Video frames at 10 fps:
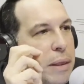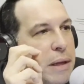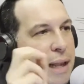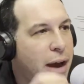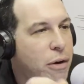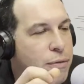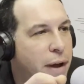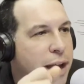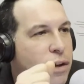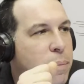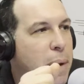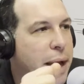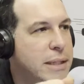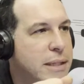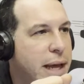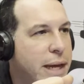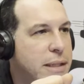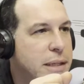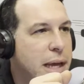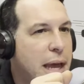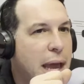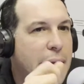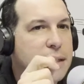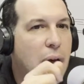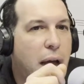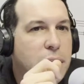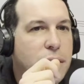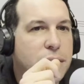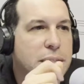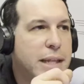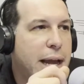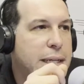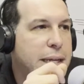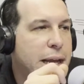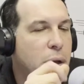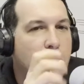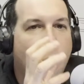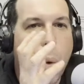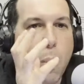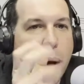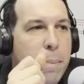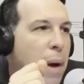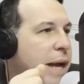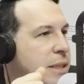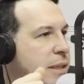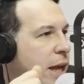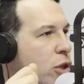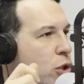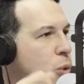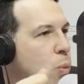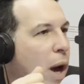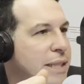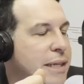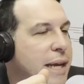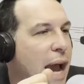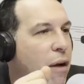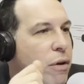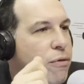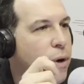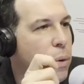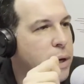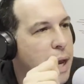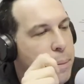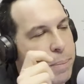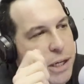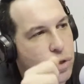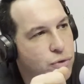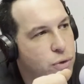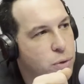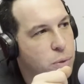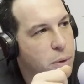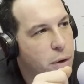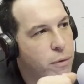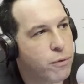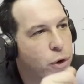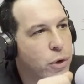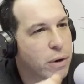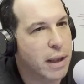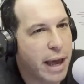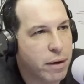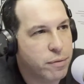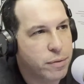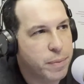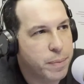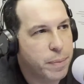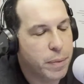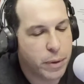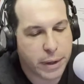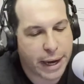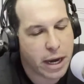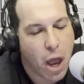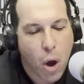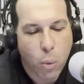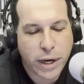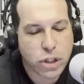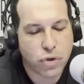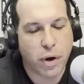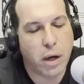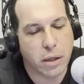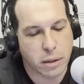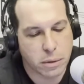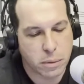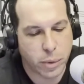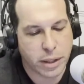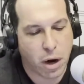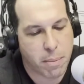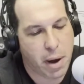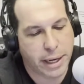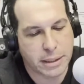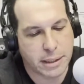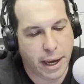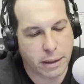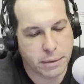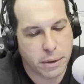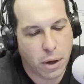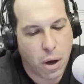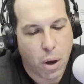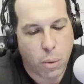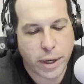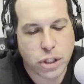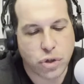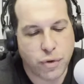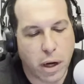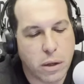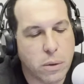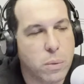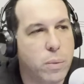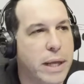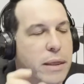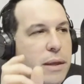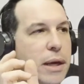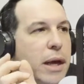clarifying your mindset is understanding what mindset you want to carry forward and be true for your life. Okay? We struggle with our mindset. We struggle with